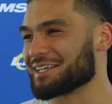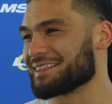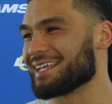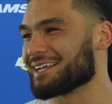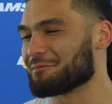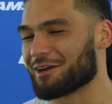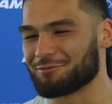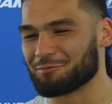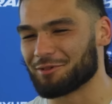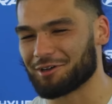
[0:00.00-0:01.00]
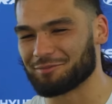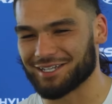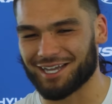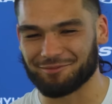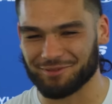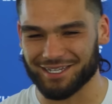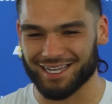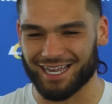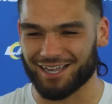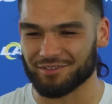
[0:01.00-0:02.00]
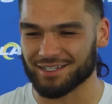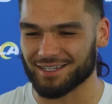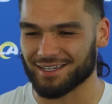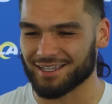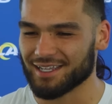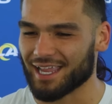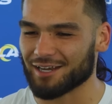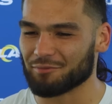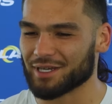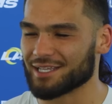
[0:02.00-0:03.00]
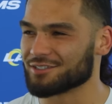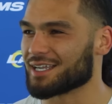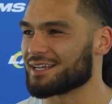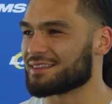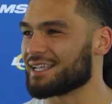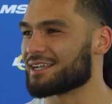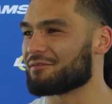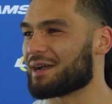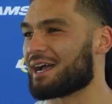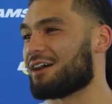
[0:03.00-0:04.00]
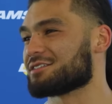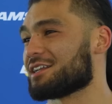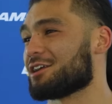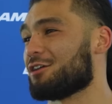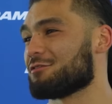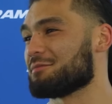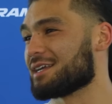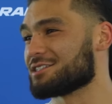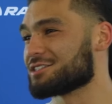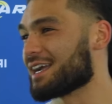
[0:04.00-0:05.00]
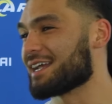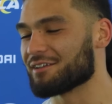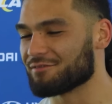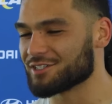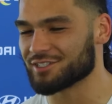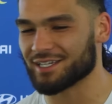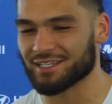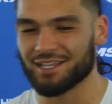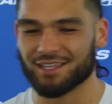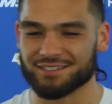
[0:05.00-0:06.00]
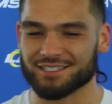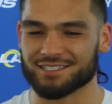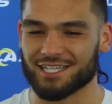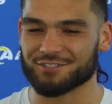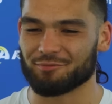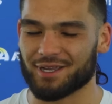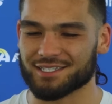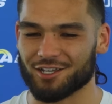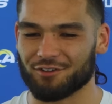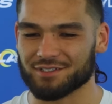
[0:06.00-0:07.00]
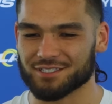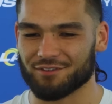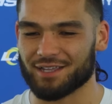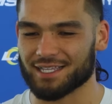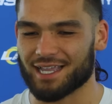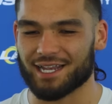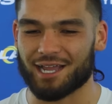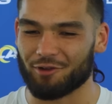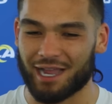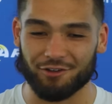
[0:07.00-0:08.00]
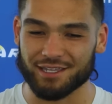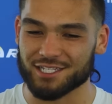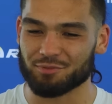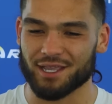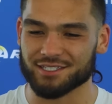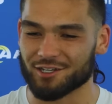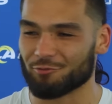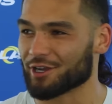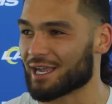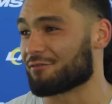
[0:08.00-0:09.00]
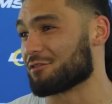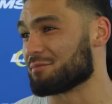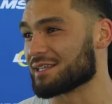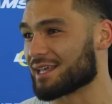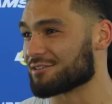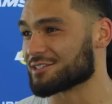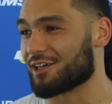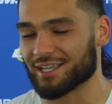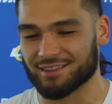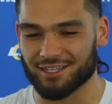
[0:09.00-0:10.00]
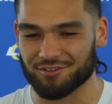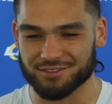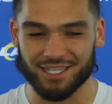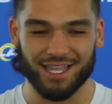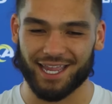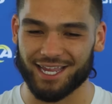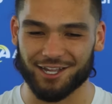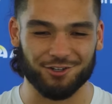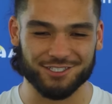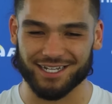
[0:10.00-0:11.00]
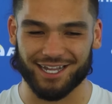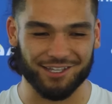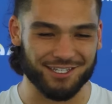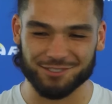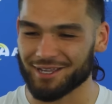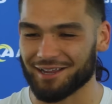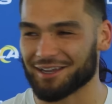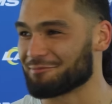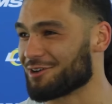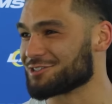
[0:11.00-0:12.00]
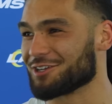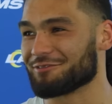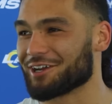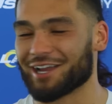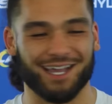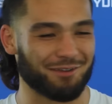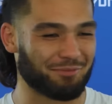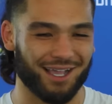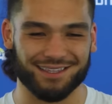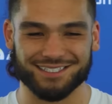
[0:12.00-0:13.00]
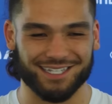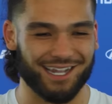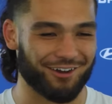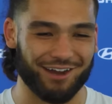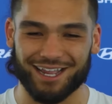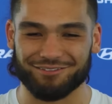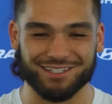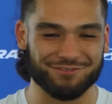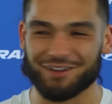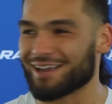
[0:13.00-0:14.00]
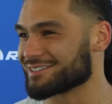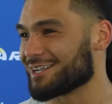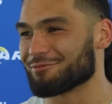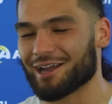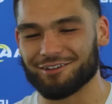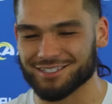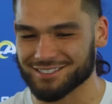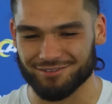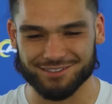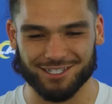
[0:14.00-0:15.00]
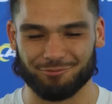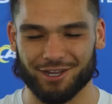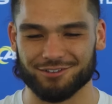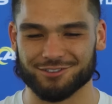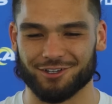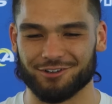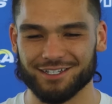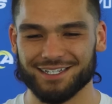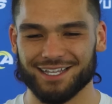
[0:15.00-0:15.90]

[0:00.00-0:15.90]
thinking about football, but not being having anybody else kind of think about how it's going to go for me. Just kind of envisioning the success for myself and stuff like that, and how each play is going to work out for me. That was all I could think of. Was, hey, coach said on this play I got a motion over here, I got to block this guy, or I have this 5-step route, this 7-step route. So